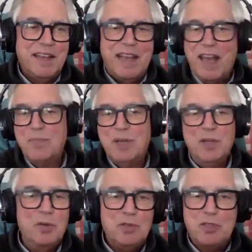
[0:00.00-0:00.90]

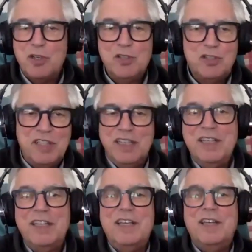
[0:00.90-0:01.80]
Camden, New
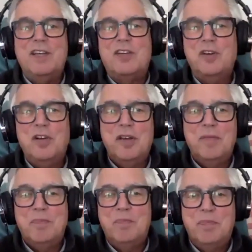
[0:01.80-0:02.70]
Jersey could